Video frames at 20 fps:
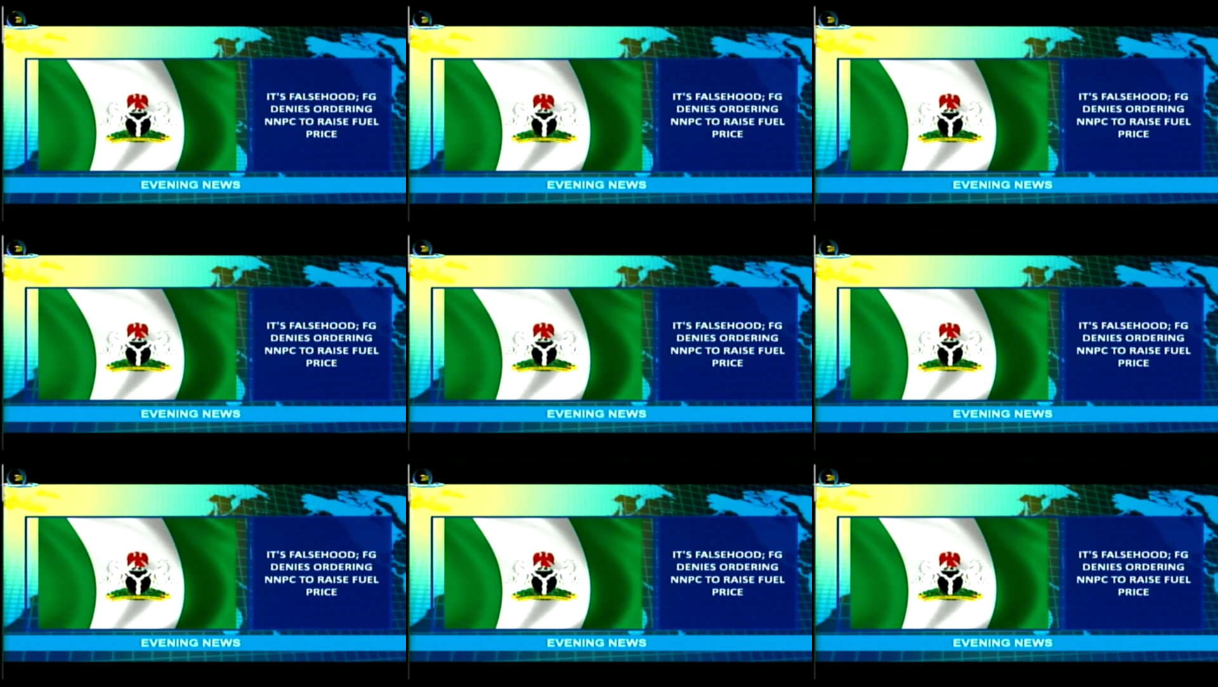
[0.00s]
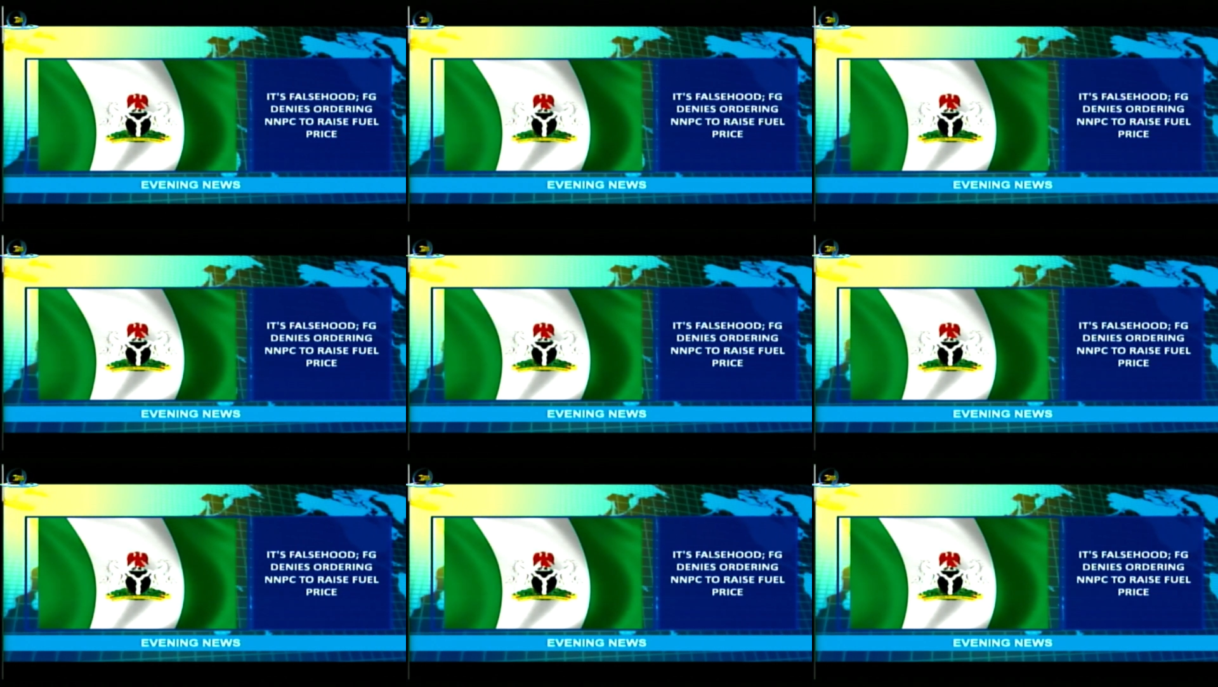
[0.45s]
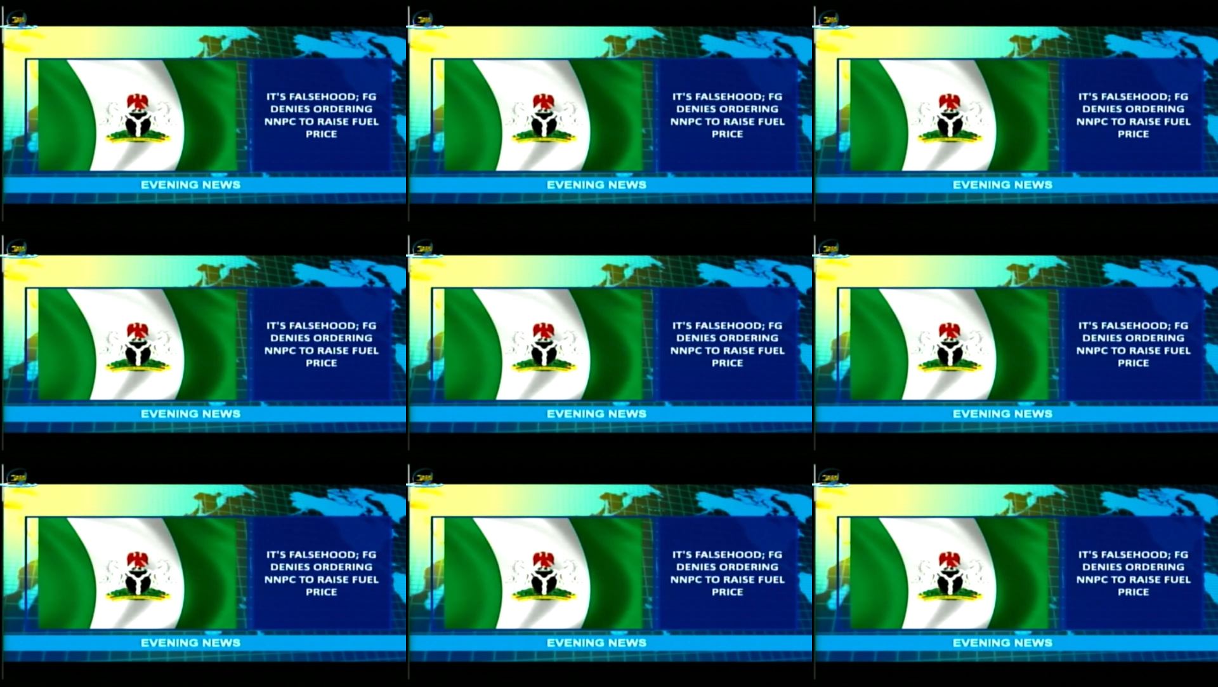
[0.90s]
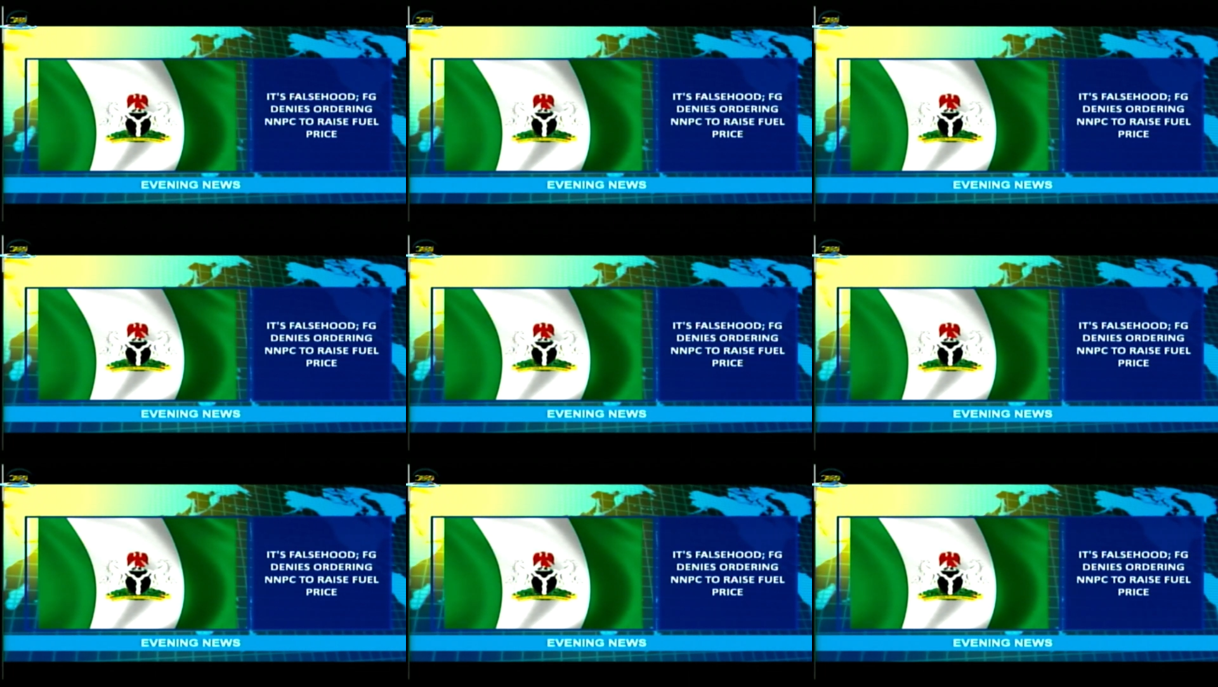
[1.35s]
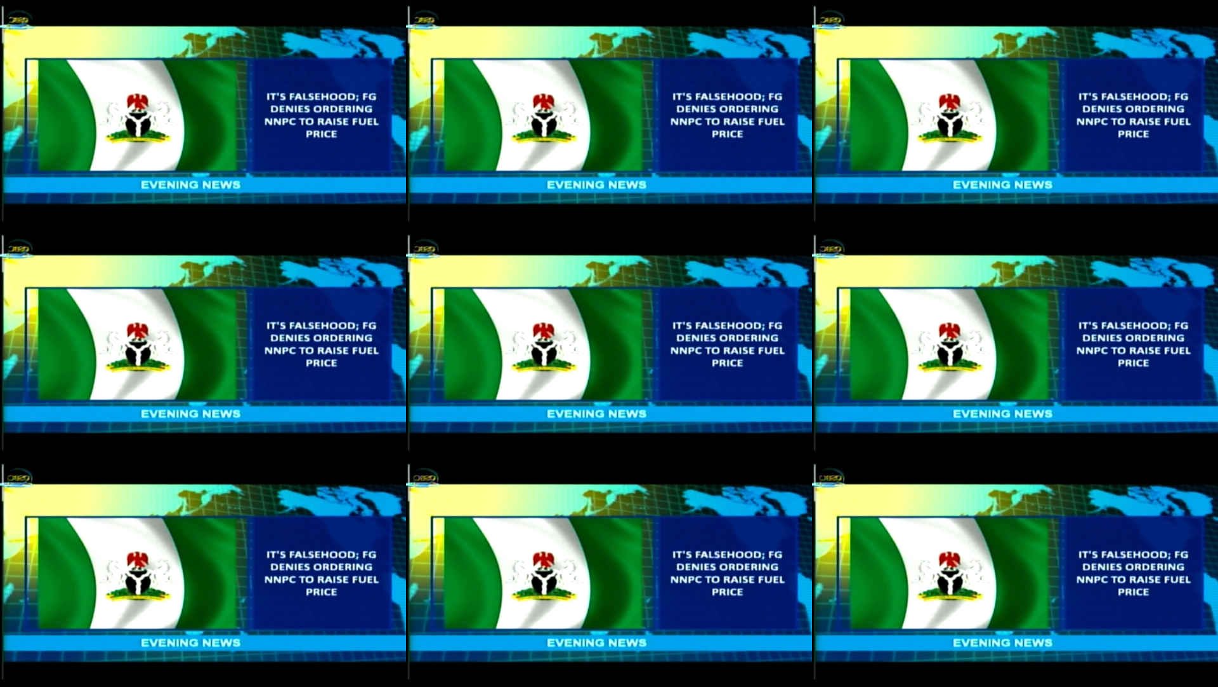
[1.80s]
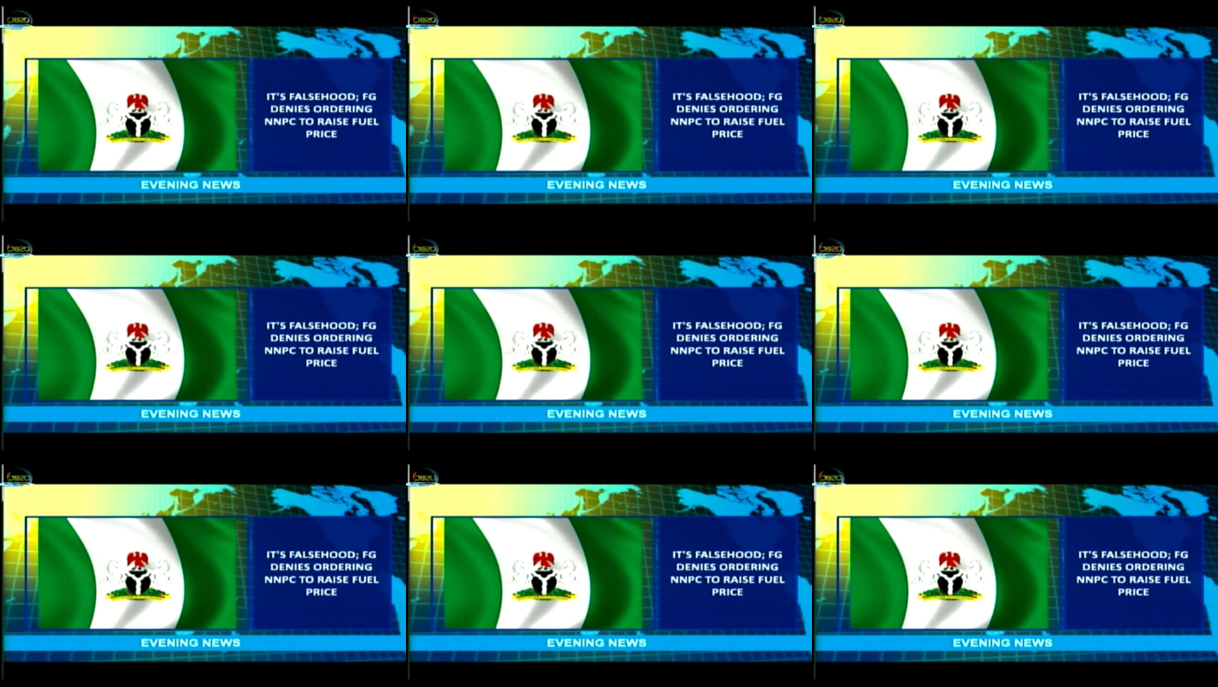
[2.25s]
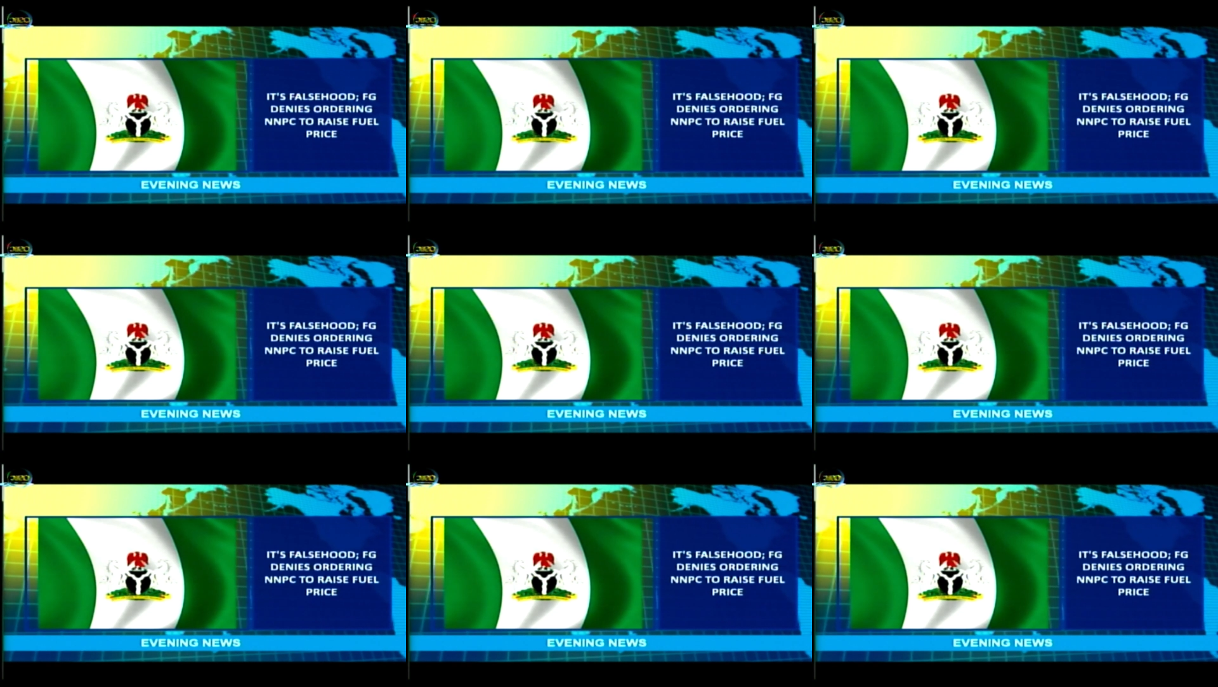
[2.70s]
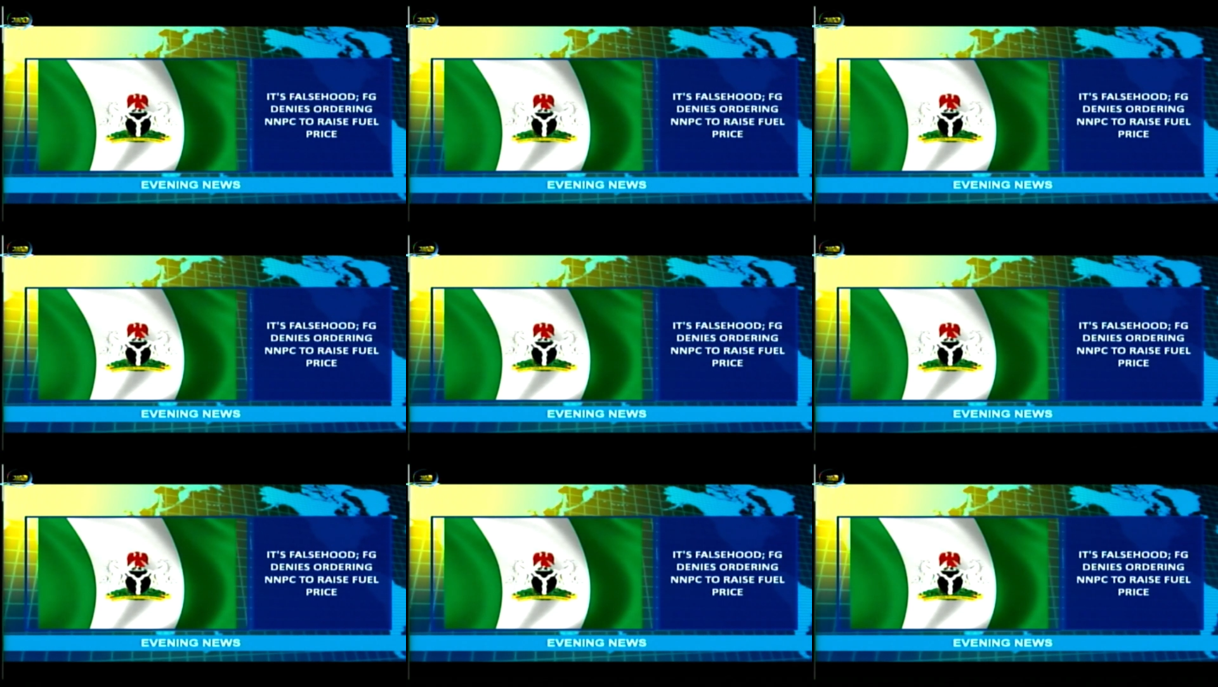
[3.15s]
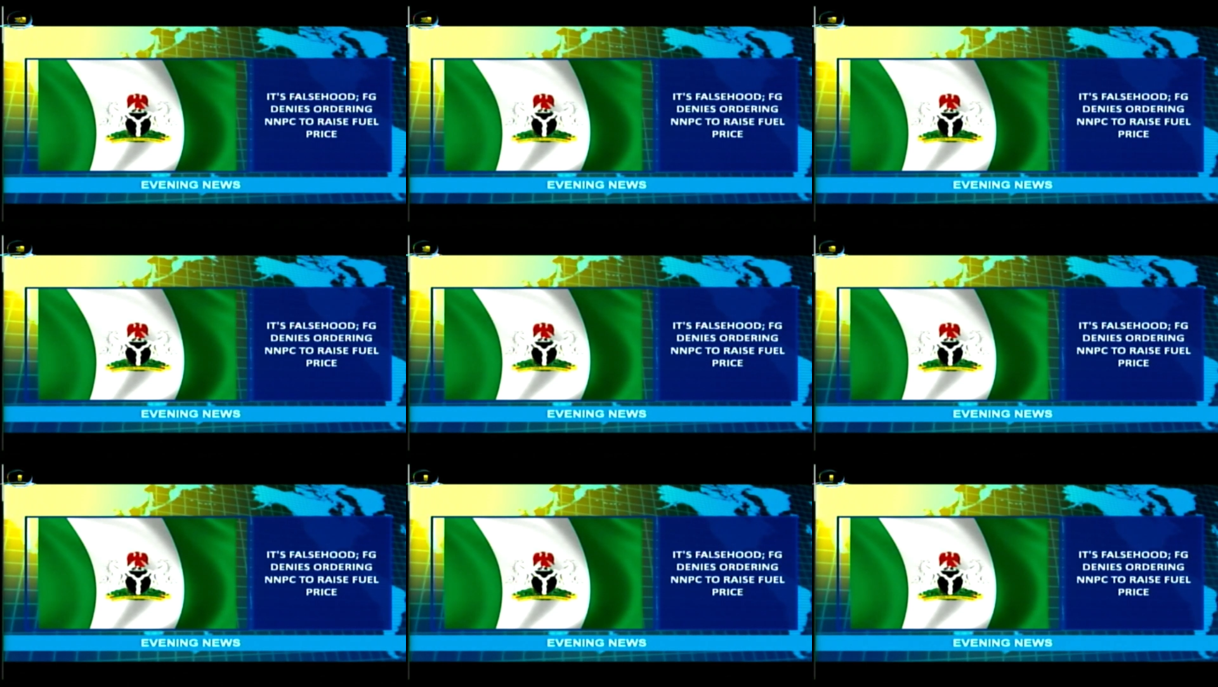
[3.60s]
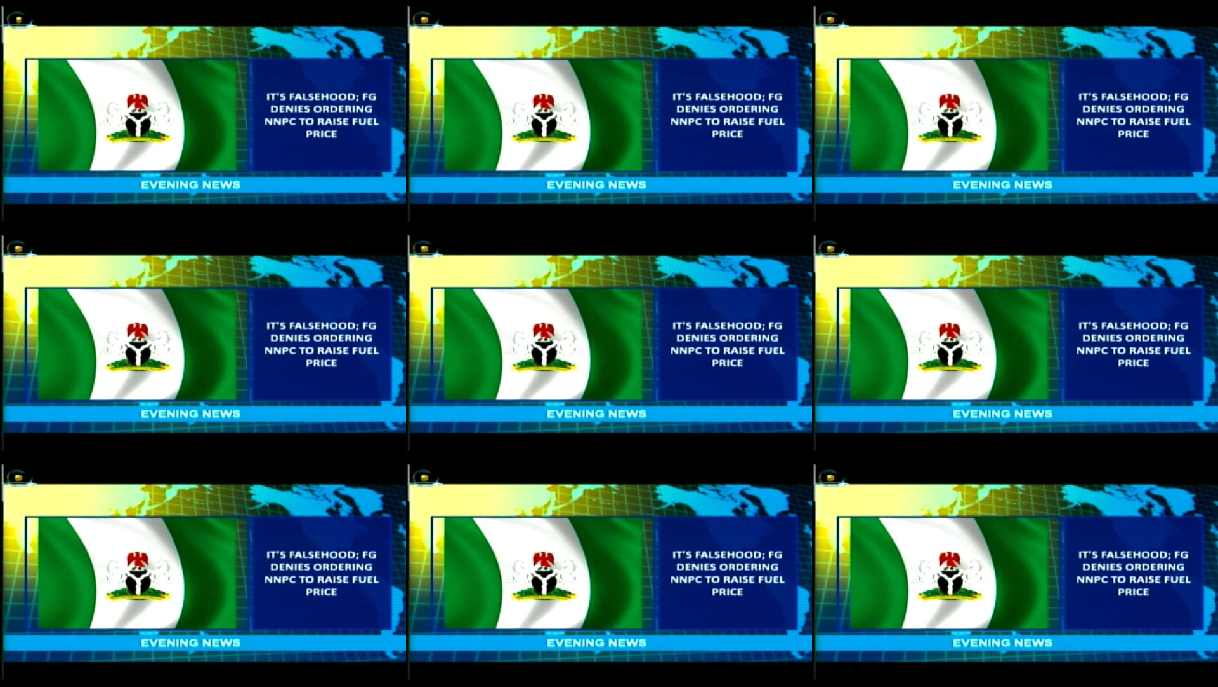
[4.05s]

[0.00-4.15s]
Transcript: Nobody's mouth can be seen.